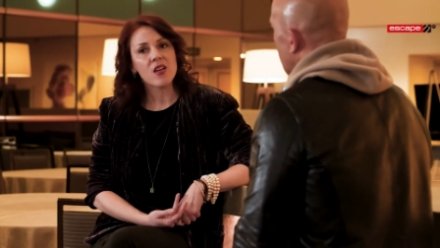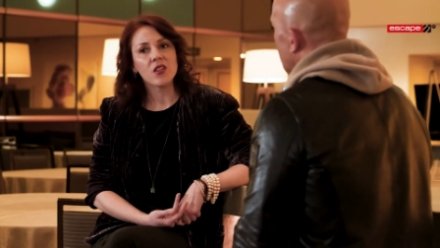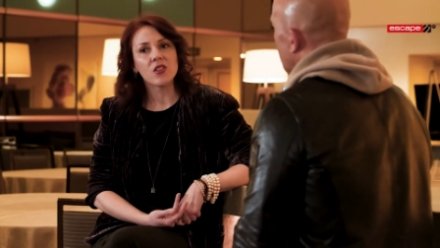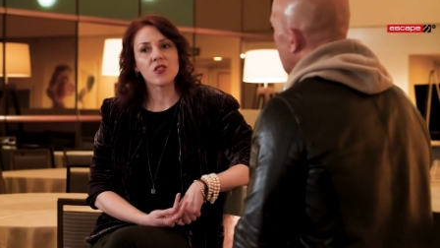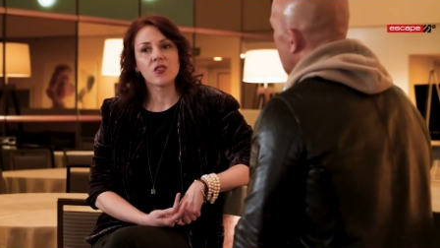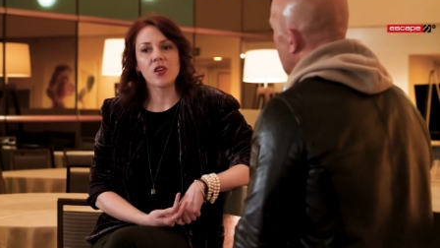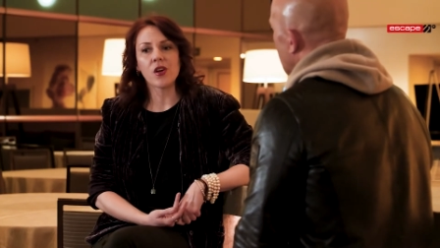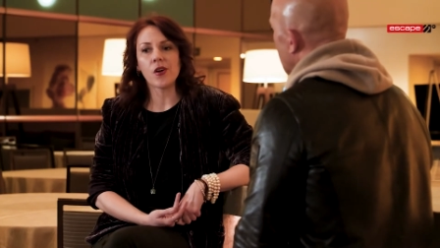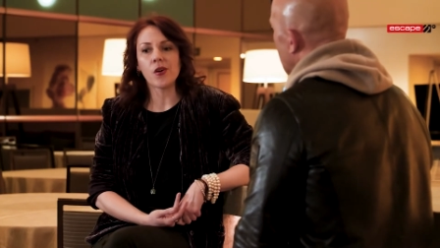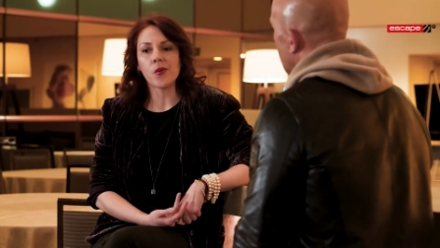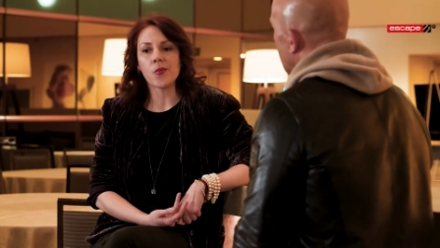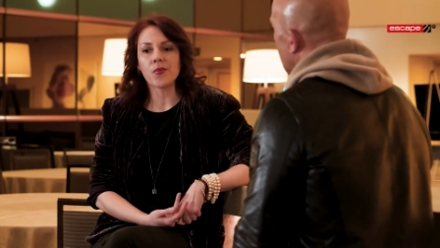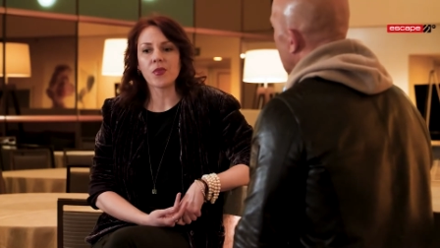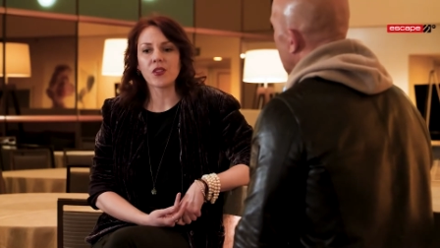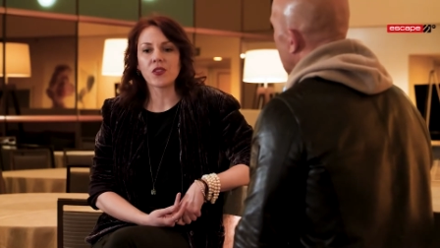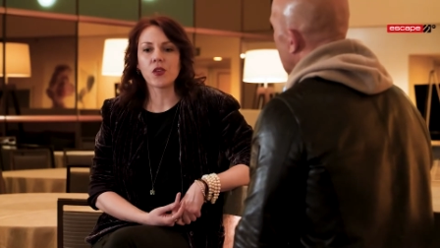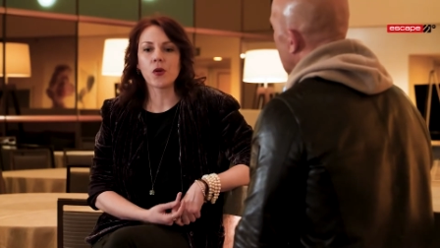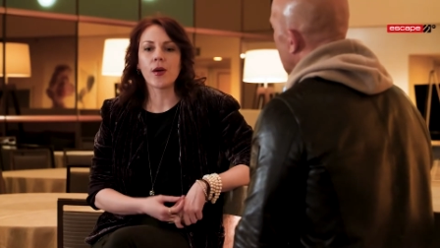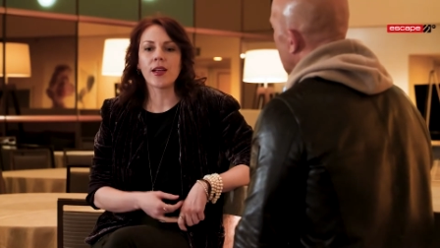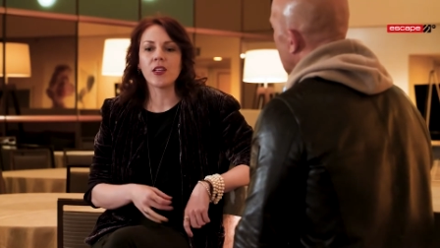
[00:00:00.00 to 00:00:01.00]
So
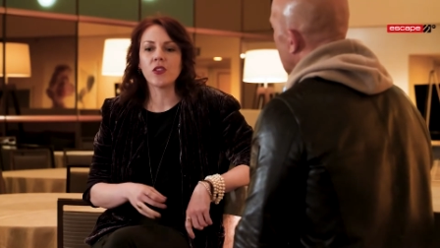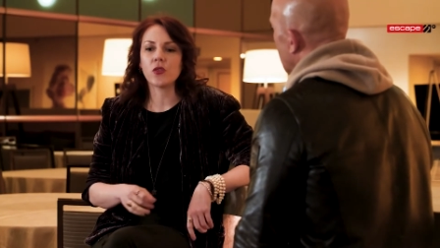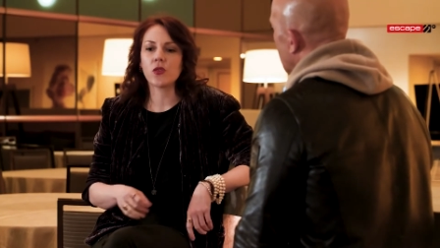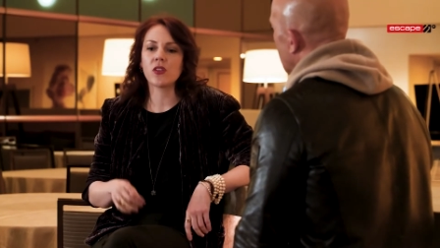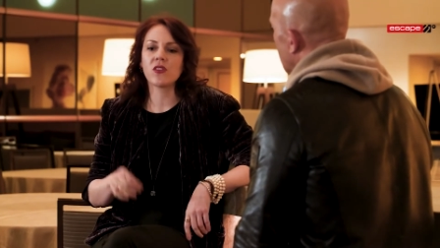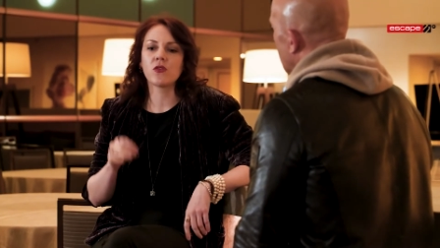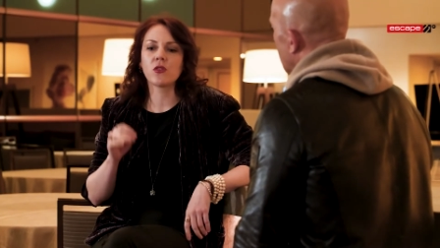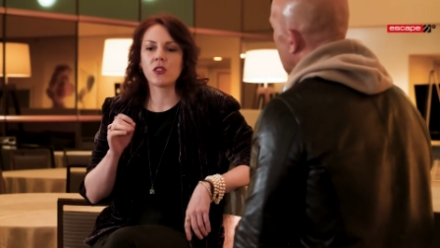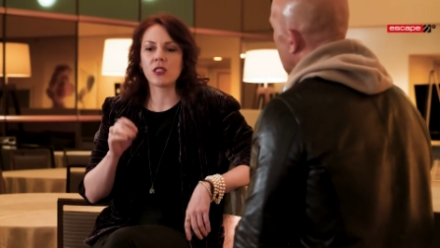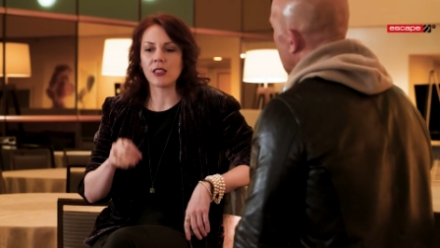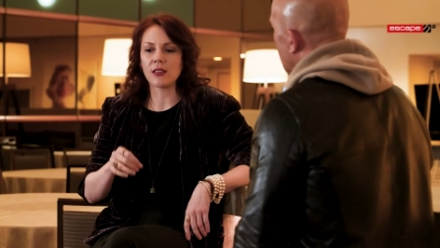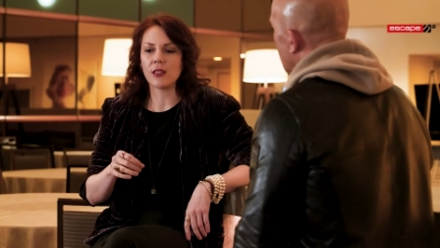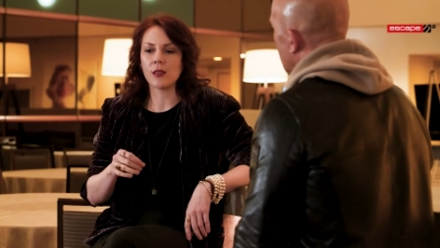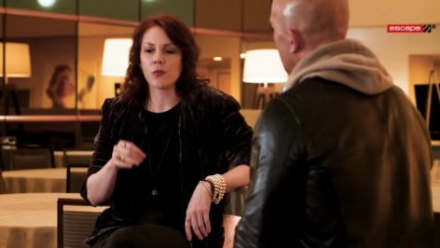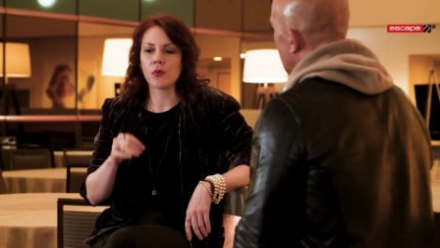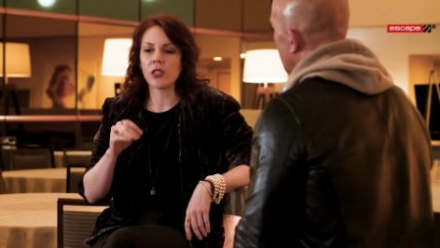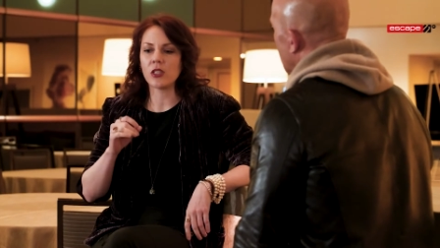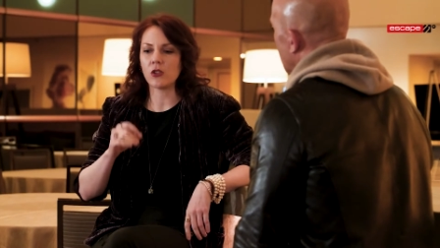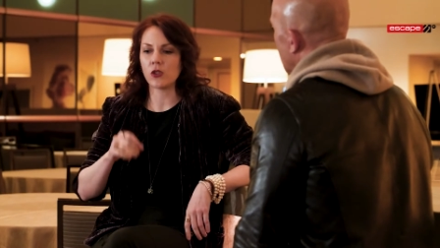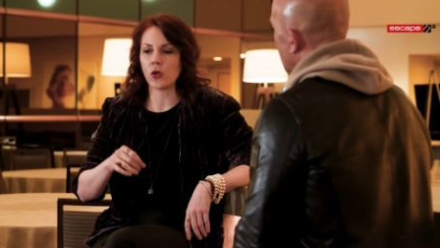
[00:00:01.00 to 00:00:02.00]
so any sort of
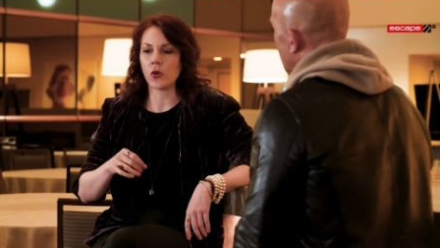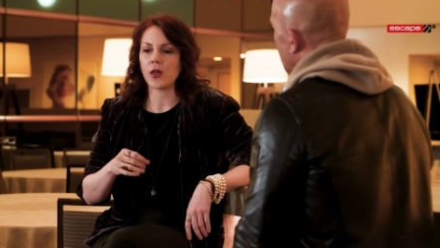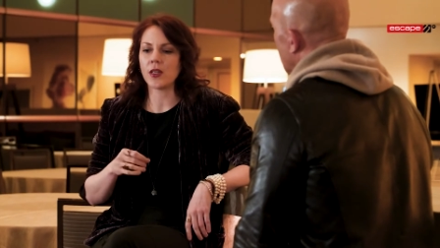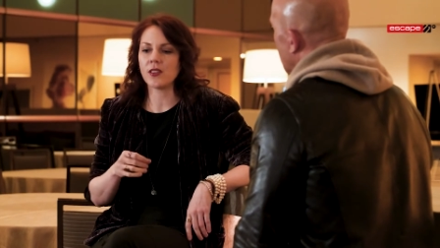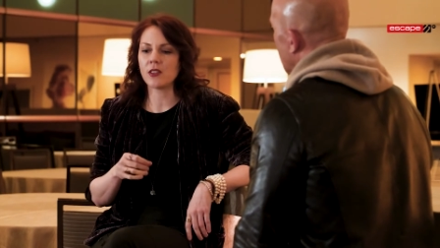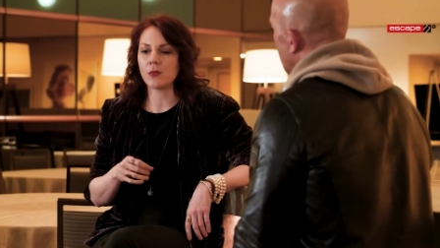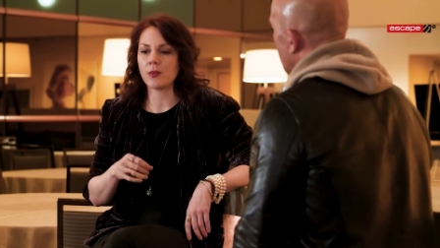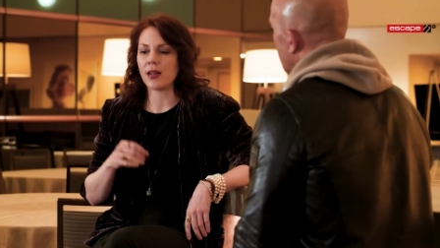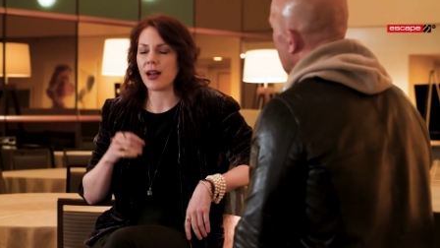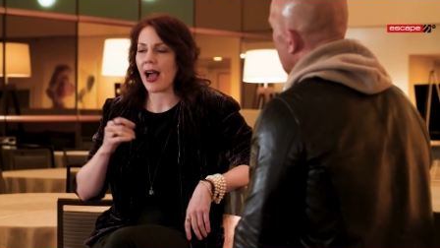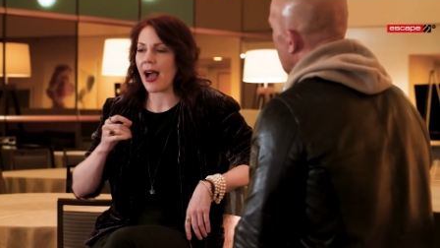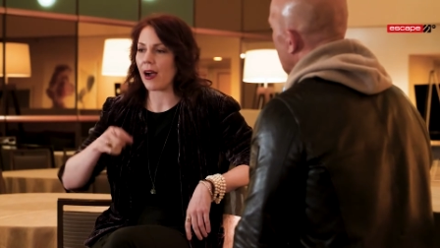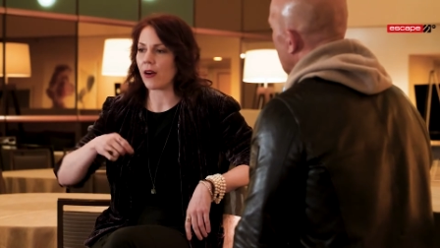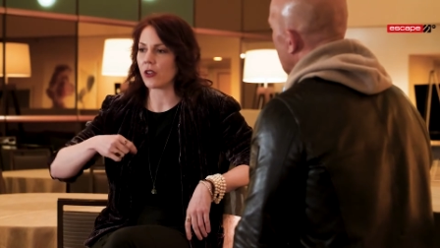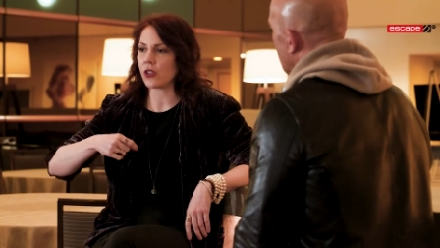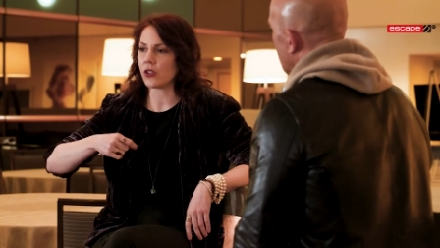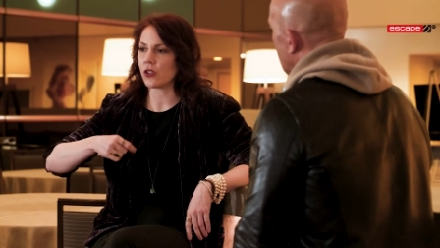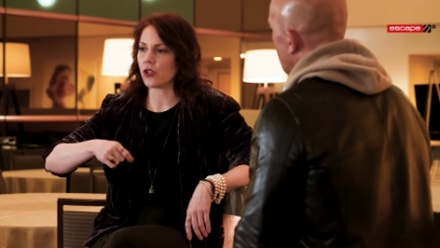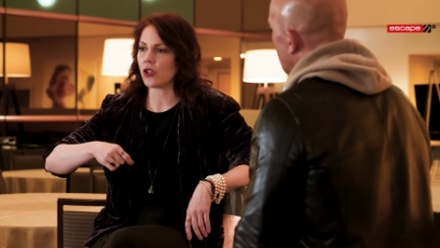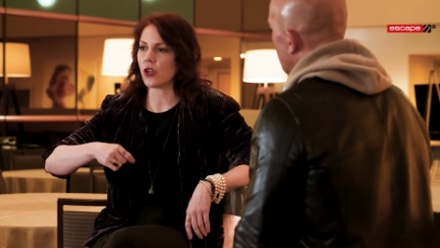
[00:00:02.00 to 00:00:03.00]
deliberate choice about how
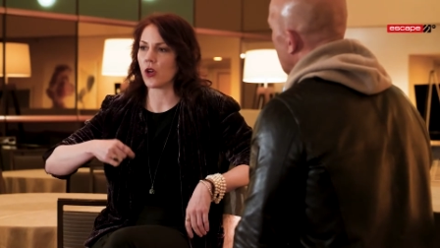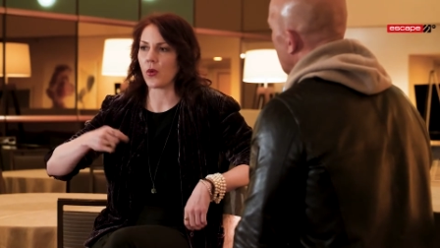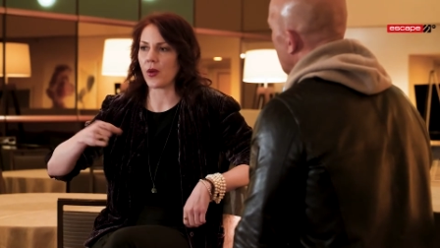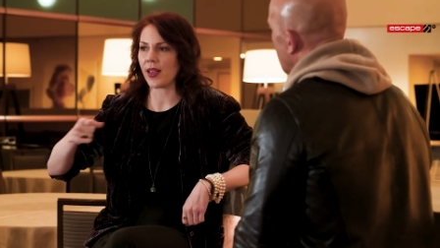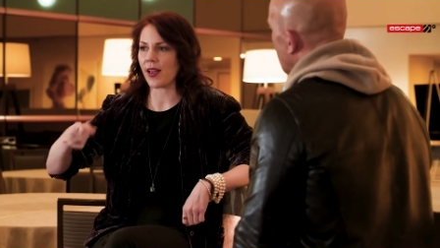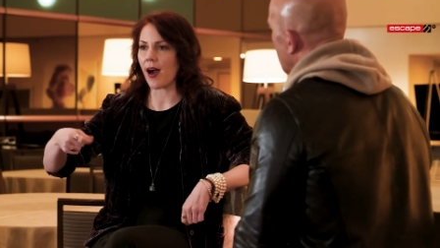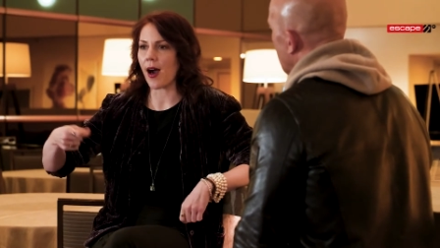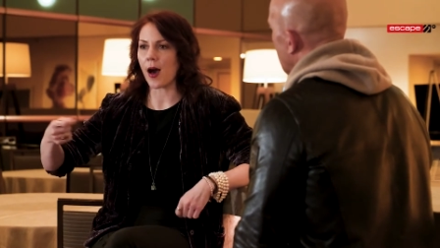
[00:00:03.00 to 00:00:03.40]
you're showing